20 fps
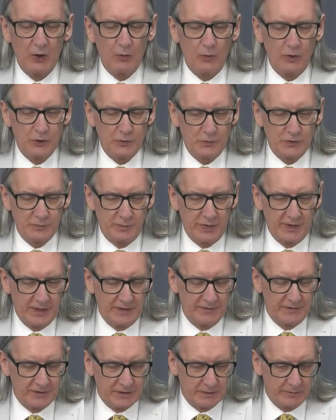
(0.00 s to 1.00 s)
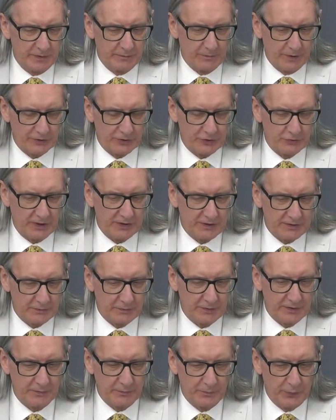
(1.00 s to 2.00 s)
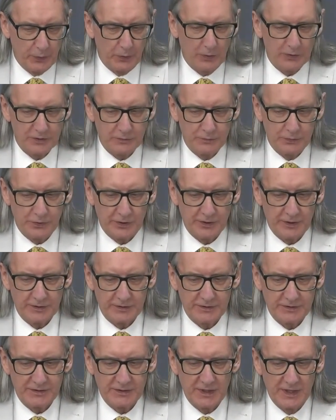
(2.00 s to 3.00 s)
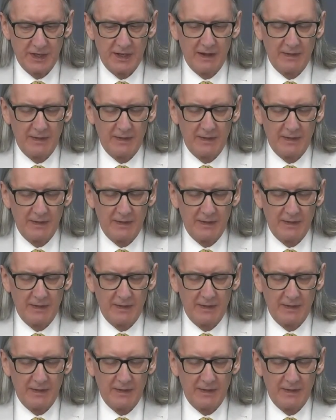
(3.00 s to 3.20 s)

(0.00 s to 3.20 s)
which was believed to be much greater with imported products,